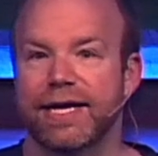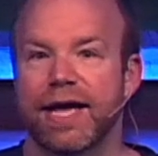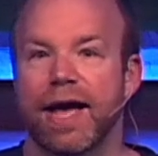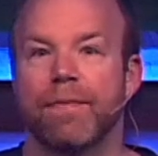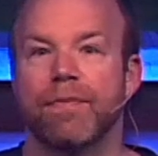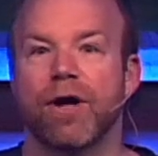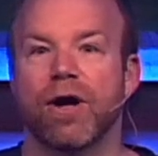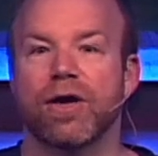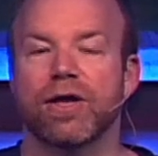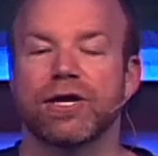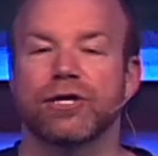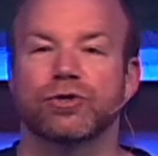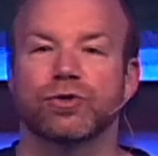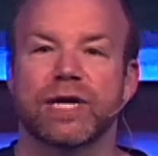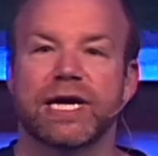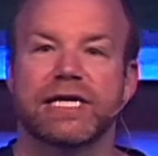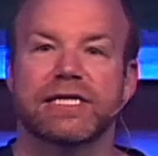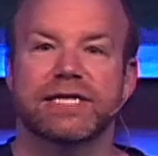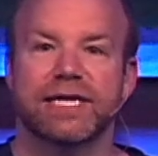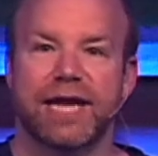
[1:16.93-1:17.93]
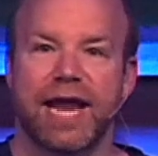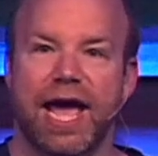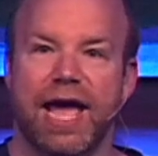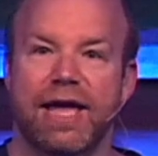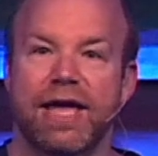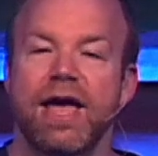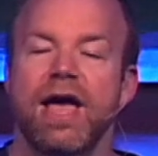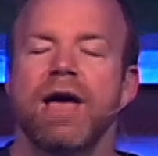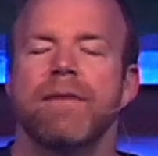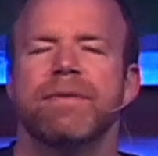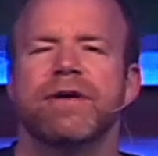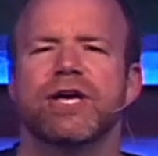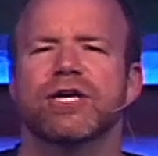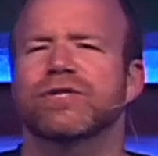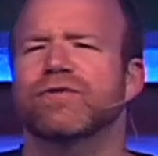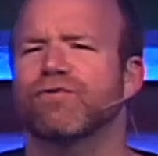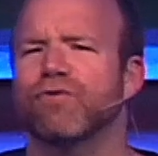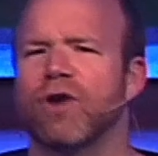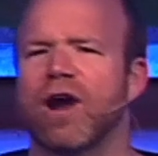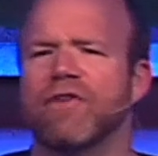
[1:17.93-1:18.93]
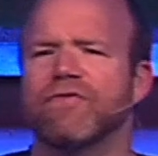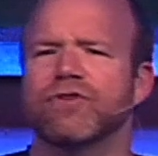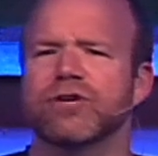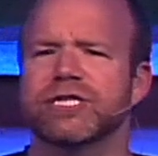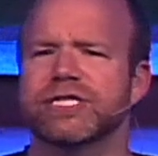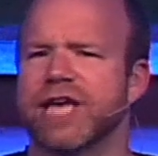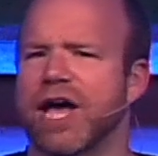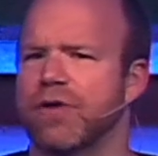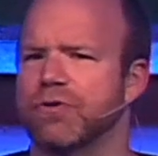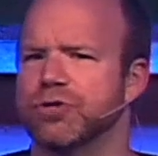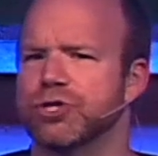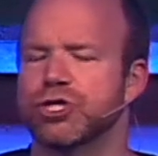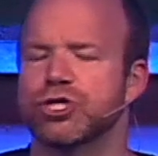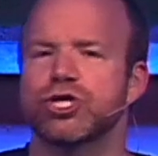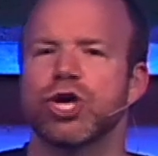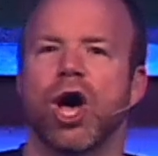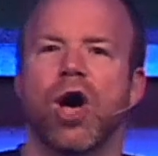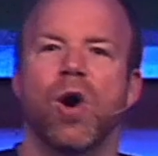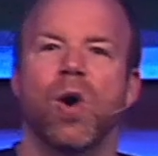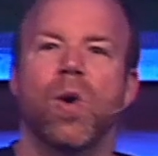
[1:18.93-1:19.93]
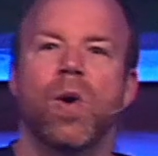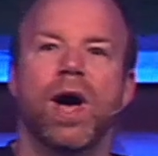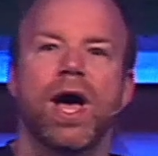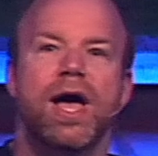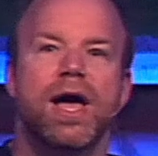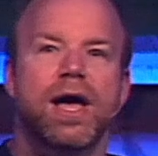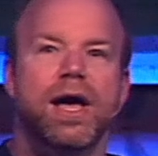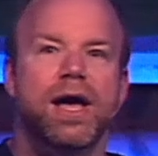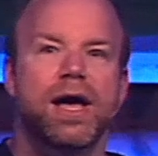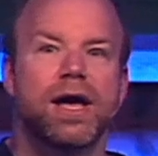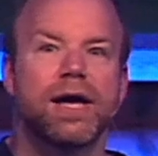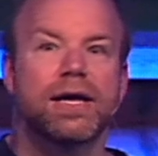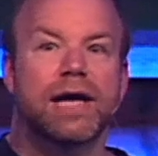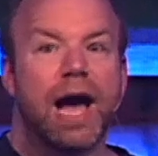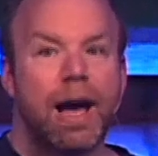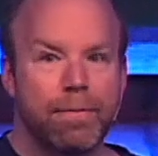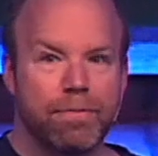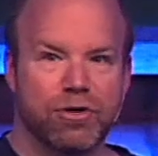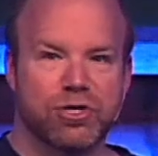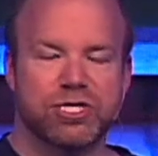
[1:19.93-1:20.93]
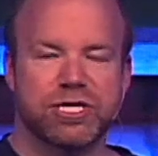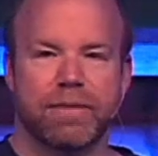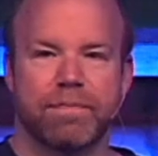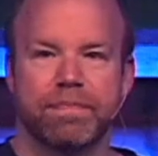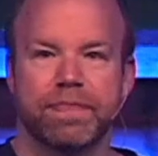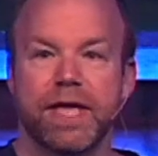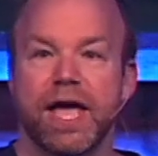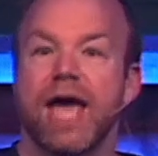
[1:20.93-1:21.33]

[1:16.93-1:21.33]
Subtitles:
I'm not going to drink today. Because forever sounds so cumbersome.